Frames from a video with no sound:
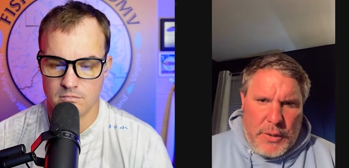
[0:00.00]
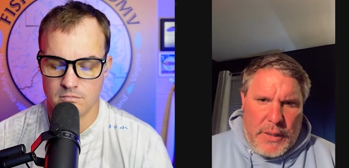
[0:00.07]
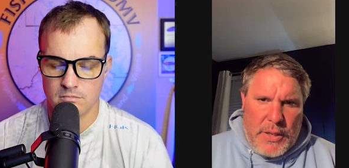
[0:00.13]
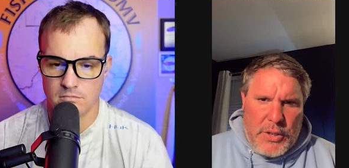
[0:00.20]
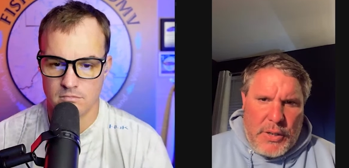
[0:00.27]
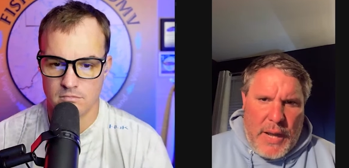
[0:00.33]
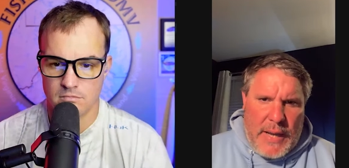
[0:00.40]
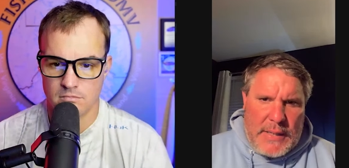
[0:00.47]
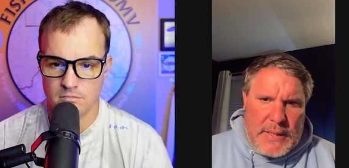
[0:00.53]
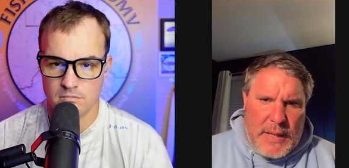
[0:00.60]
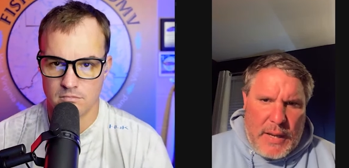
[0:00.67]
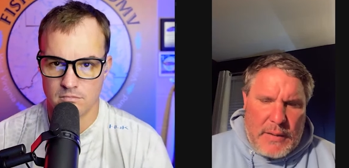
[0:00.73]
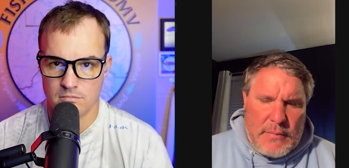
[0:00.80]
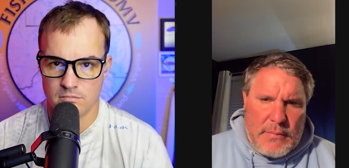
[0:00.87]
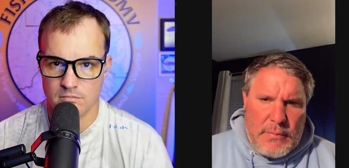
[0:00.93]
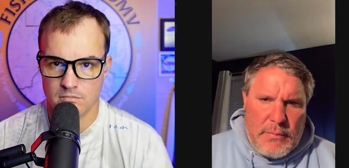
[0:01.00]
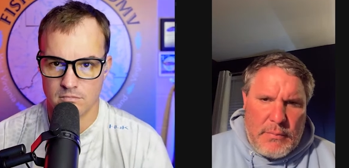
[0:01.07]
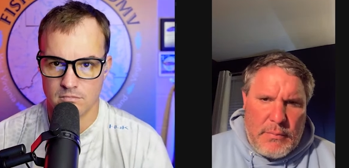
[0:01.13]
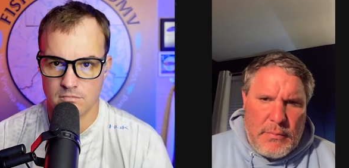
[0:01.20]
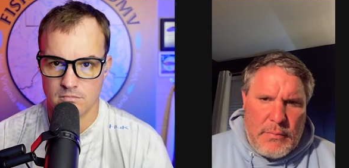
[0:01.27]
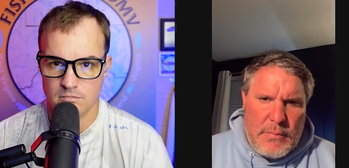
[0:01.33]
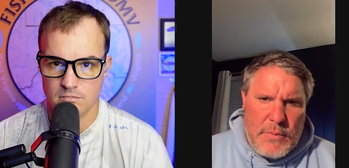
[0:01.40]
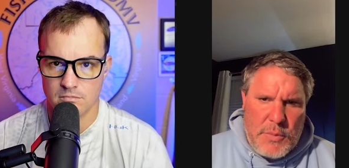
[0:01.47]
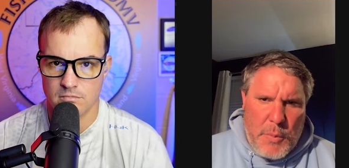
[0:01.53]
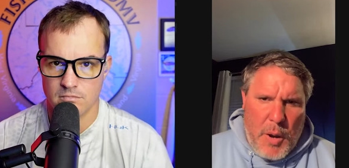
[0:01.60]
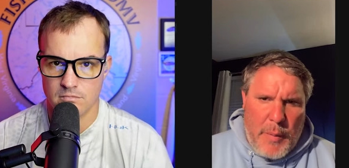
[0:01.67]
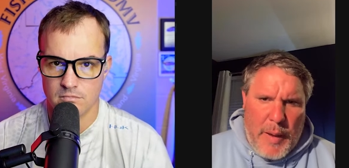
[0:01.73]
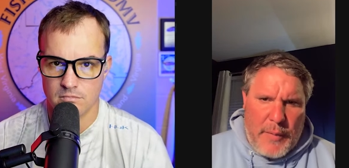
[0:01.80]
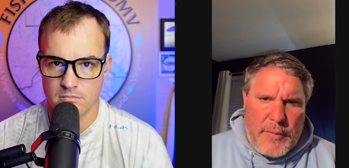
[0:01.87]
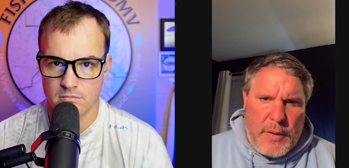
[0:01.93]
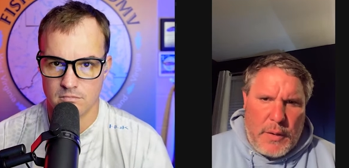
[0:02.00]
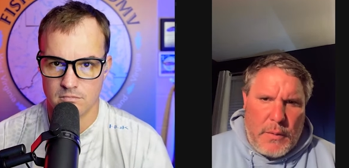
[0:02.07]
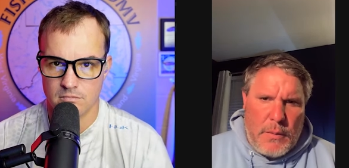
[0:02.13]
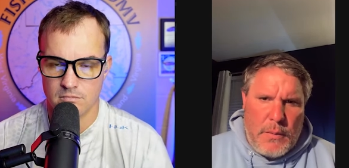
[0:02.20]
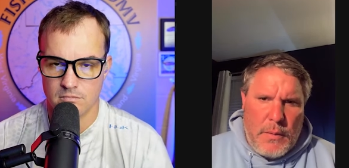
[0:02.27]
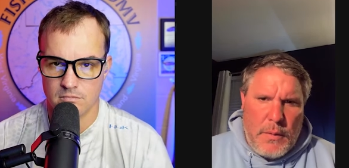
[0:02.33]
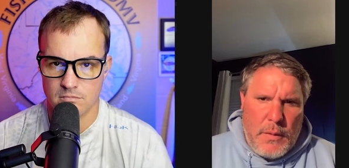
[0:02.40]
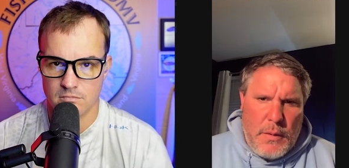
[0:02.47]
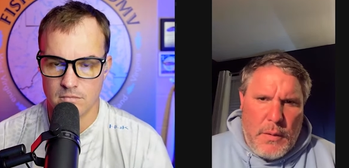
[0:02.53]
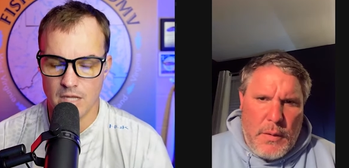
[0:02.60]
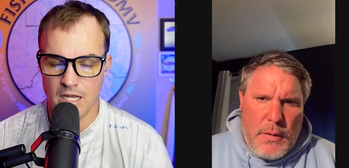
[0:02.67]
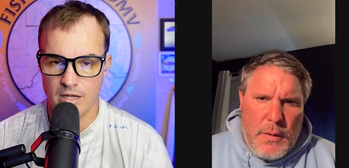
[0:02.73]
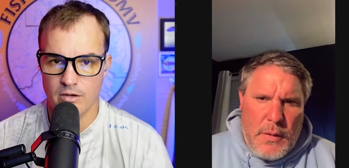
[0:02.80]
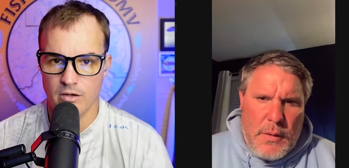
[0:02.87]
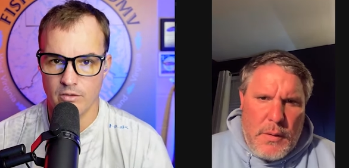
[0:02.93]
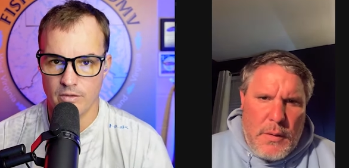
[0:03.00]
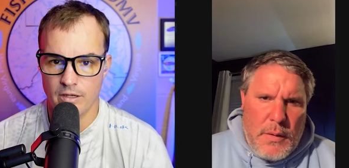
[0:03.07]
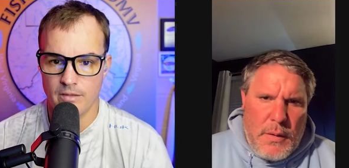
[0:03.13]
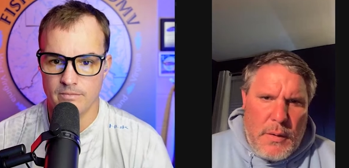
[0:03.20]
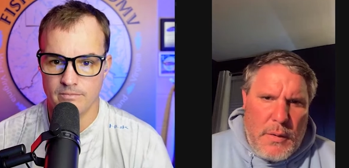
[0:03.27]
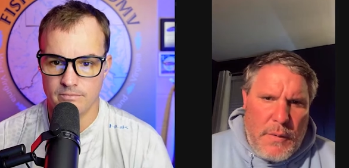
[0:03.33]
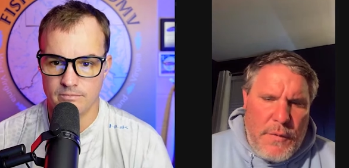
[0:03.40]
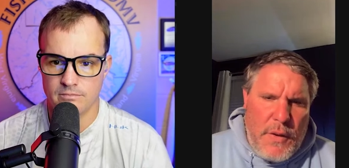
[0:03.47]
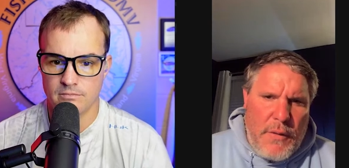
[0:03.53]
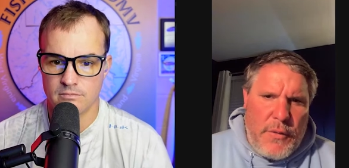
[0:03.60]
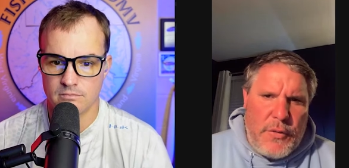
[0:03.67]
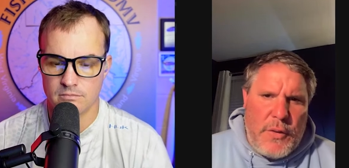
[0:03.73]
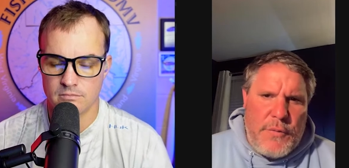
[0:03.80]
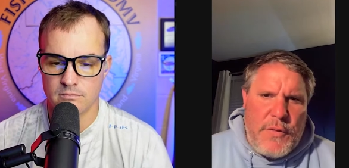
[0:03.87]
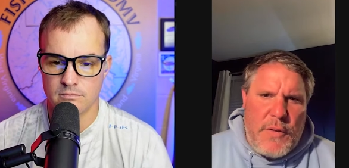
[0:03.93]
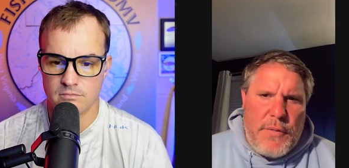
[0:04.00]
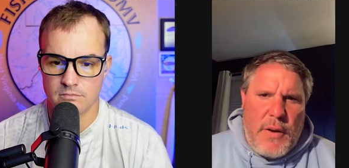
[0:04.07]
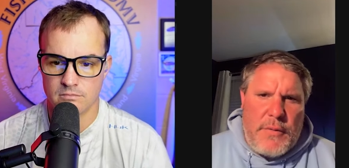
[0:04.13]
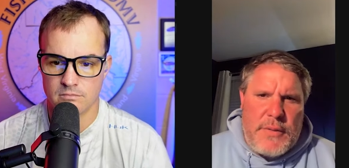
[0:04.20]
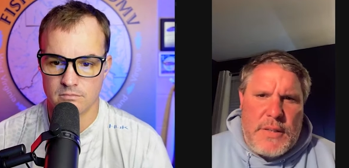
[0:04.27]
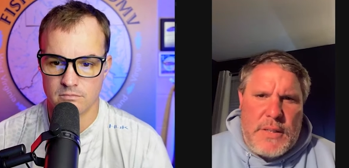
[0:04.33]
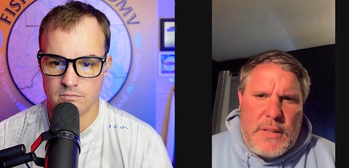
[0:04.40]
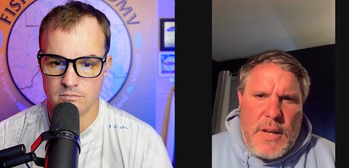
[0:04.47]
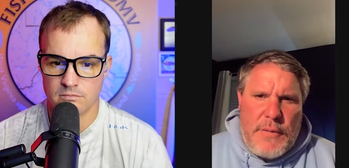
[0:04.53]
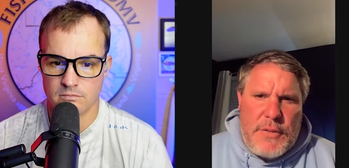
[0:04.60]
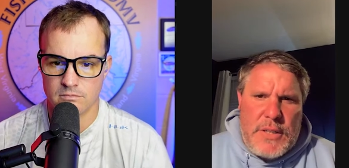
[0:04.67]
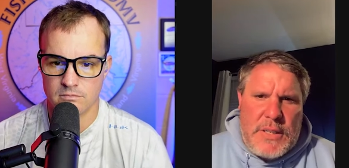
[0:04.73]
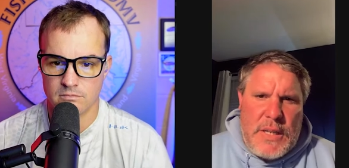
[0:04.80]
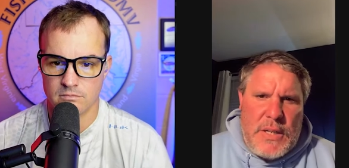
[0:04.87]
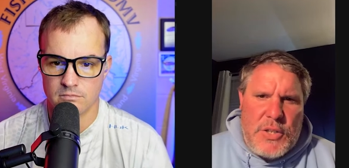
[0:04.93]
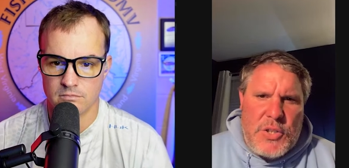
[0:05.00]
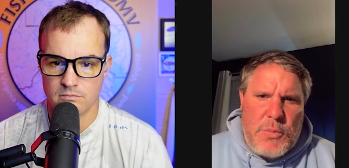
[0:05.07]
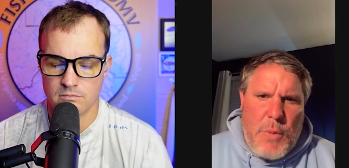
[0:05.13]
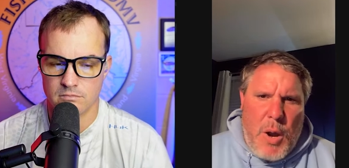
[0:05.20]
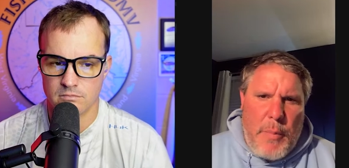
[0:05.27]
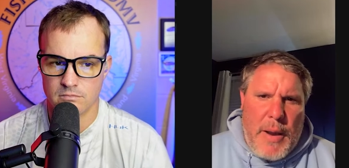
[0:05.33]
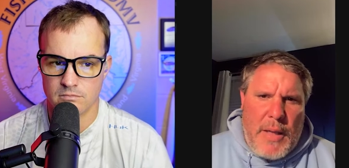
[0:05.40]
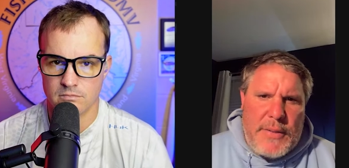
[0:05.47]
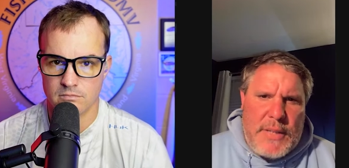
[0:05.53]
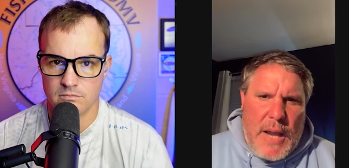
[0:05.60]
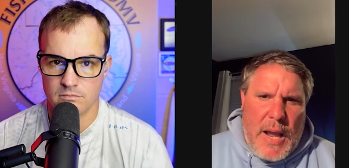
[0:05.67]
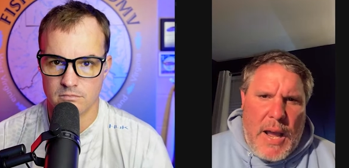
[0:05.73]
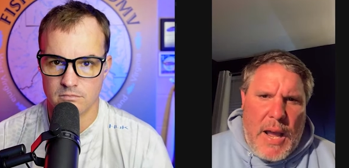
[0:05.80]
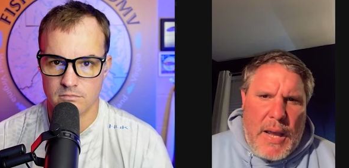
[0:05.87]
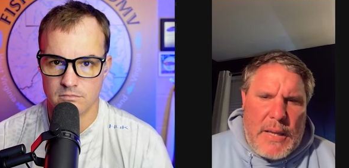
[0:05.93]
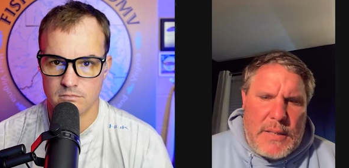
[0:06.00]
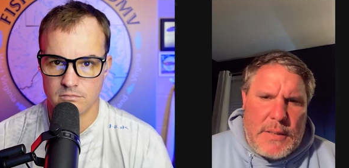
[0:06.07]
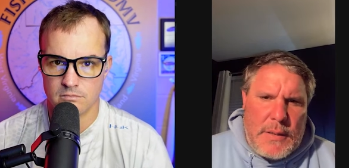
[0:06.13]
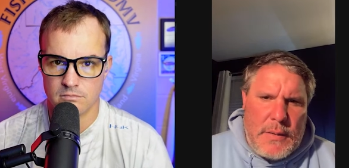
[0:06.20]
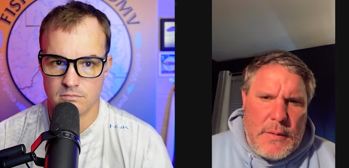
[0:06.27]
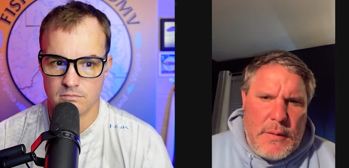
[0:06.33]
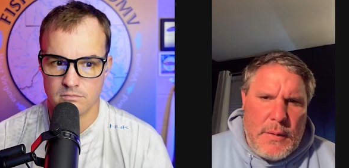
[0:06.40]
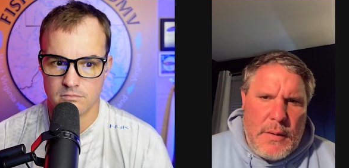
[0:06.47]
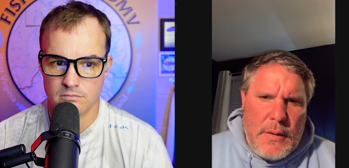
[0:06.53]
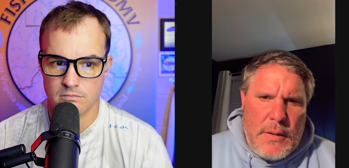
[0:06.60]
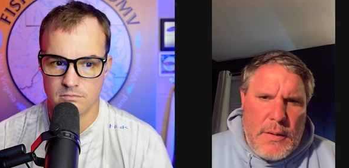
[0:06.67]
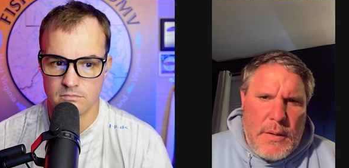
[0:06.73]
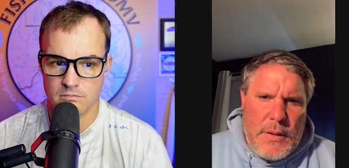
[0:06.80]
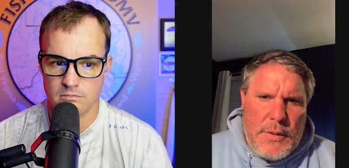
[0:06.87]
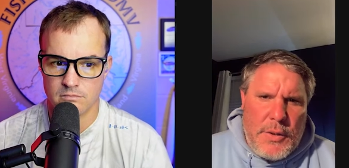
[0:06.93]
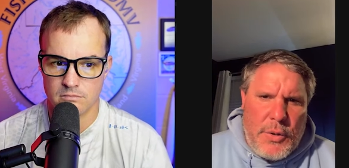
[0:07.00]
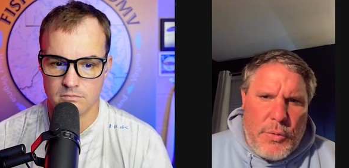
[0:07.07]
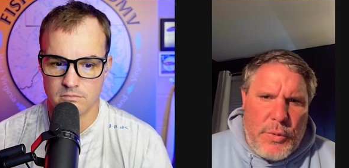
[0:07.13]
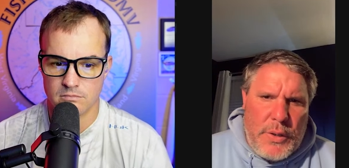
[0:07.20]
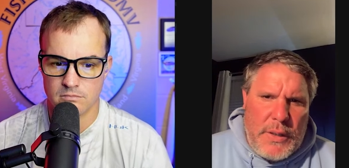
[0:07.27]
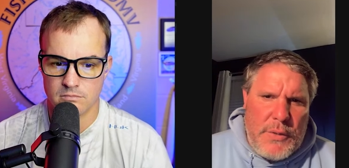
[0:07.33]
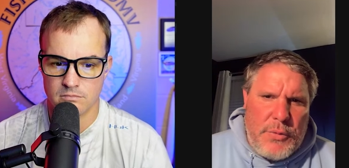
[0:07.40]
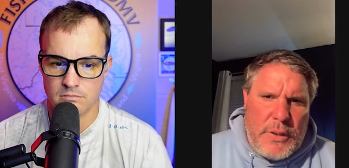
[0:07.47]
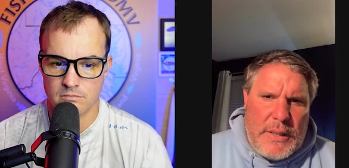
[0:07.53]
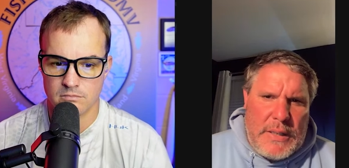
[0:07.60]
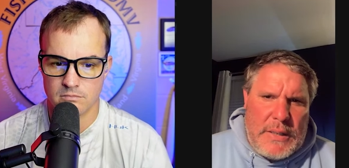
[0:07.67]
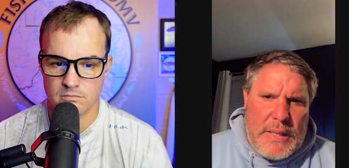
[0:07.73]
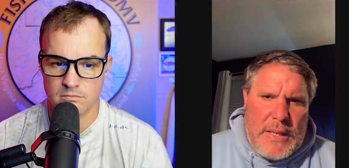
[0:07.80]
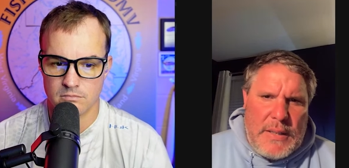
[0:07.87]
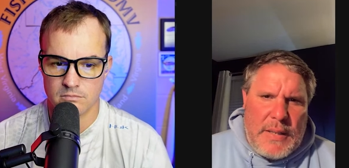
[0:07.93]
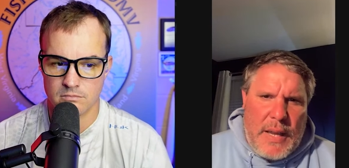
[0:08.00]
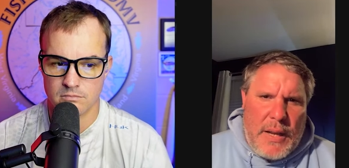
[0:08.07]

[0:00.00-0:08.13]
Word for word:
Speaker 1: really good eyesight. Smallmouth do.
Speaker 2: I agree with that.
Speaker 1: If you ever seen a smallmouth's eyes. They're really